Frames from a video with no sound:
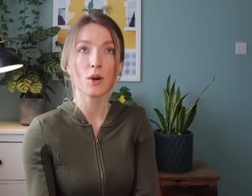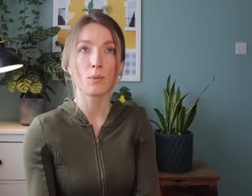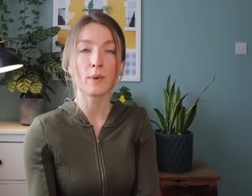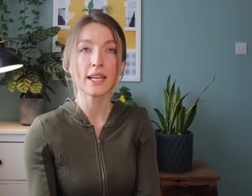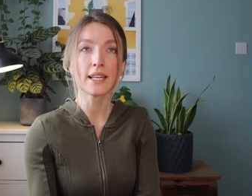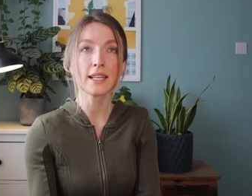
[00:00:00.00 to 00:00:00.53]

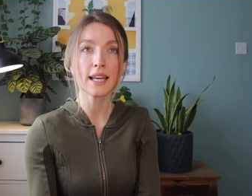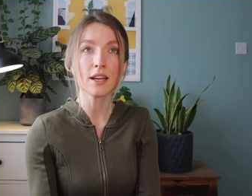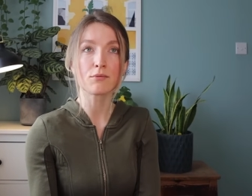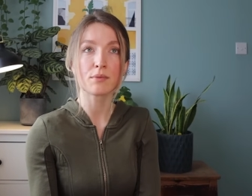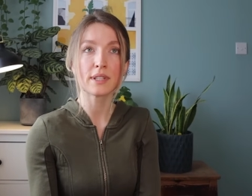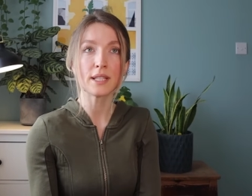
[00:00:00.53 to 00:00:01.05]
we can
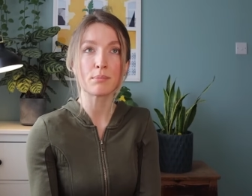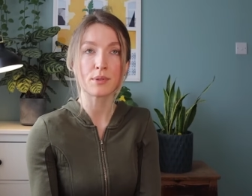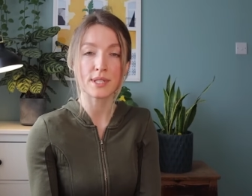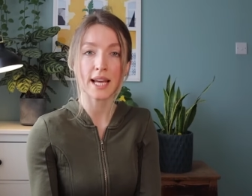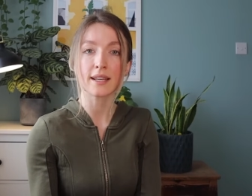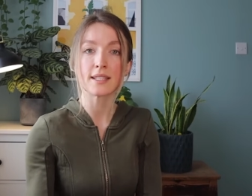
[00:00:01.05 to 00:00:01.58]
get really
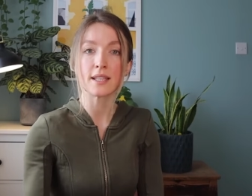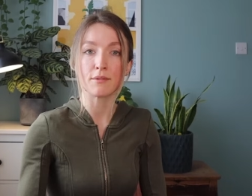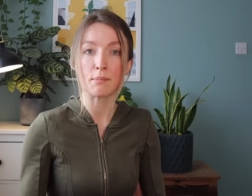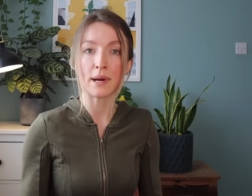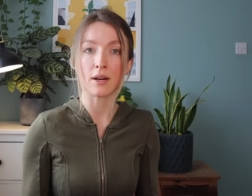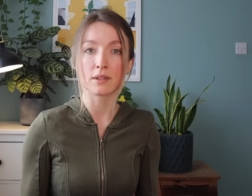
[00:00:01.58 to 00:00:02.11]
protective
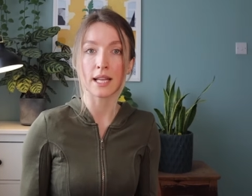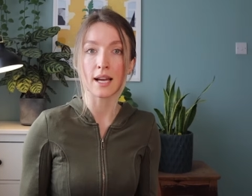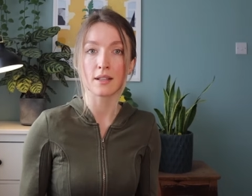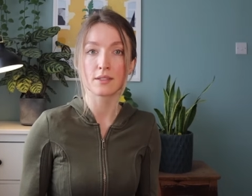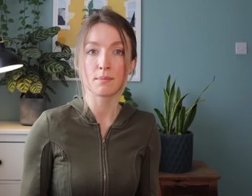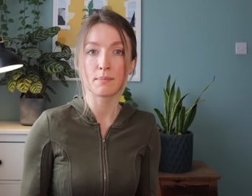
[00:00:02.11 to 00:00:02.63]
about
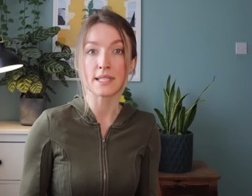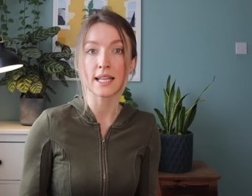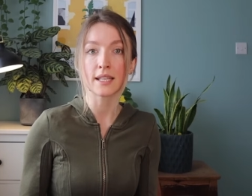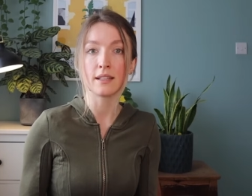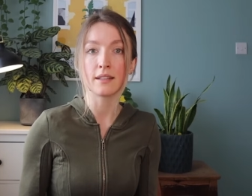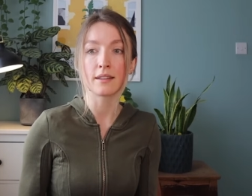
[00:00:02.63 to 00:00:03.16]
that
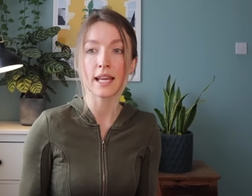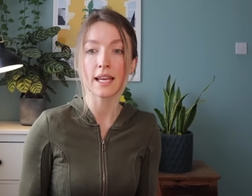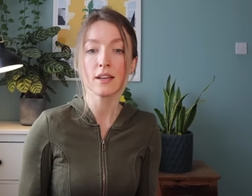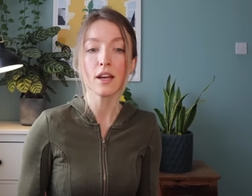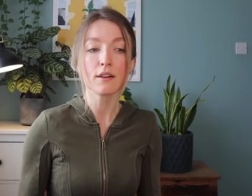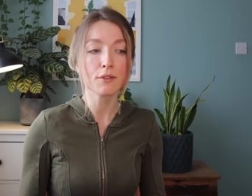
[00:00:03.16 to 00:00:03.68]
particular
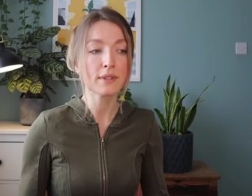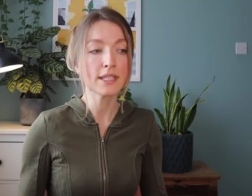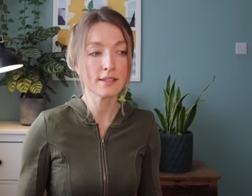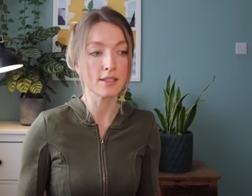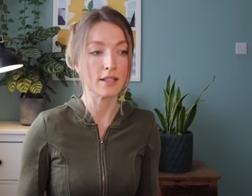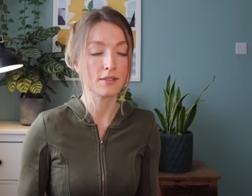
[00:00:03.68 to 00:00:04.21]
thing. For
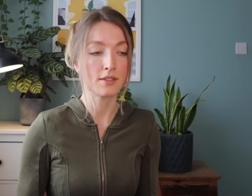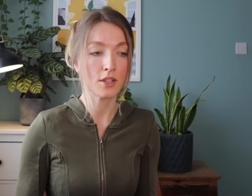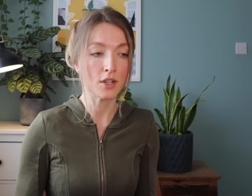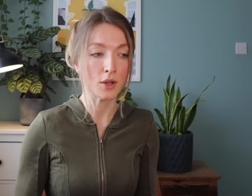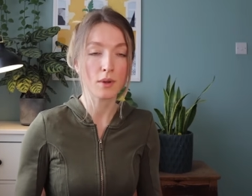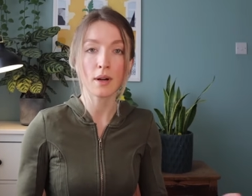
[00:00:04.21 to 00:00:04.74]
instance,
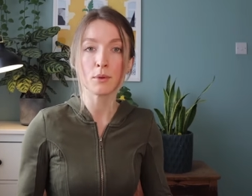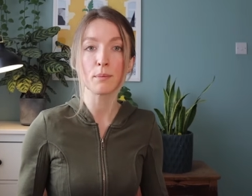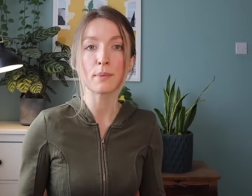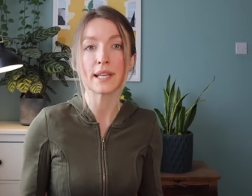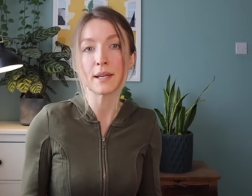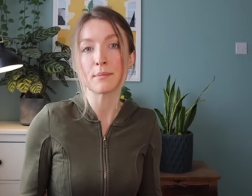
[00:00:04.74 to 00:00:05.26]
you know, I'm not
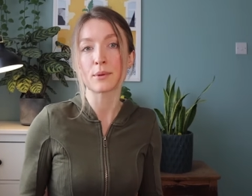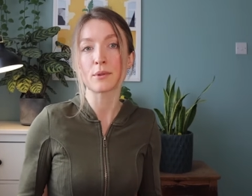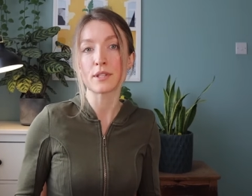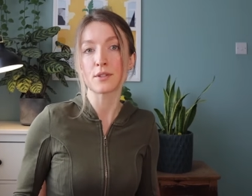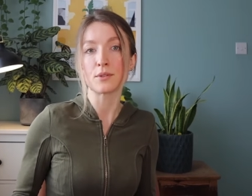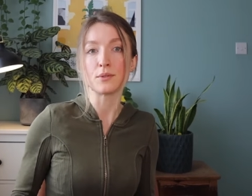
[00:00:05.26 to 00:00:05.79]
being
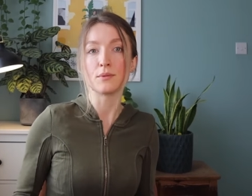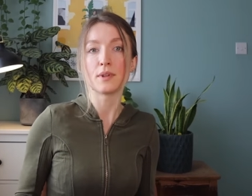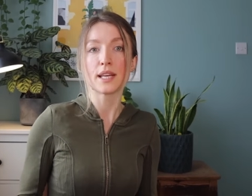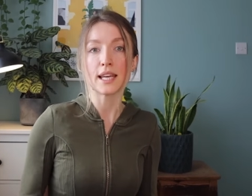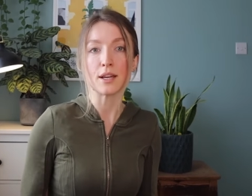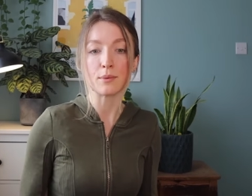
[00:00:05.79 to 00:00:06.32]
hypocritical
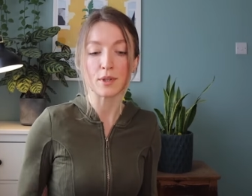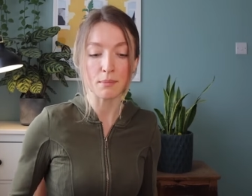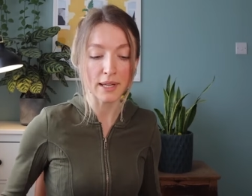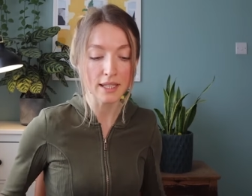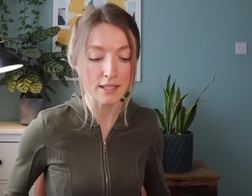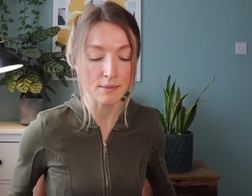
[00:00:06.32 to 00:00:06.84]
here when I
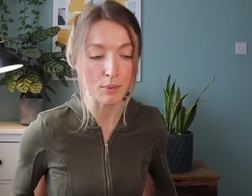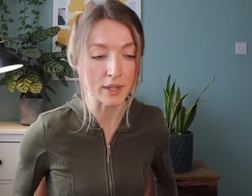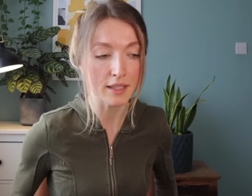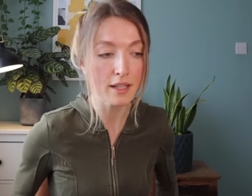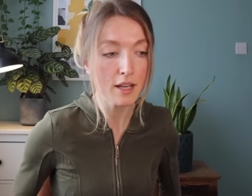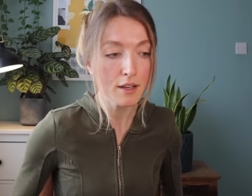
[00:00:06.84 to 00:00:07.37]
make this
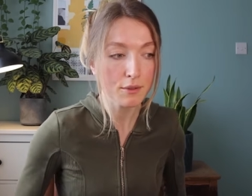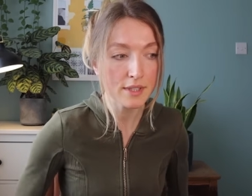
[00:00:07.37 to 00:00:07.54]
point. For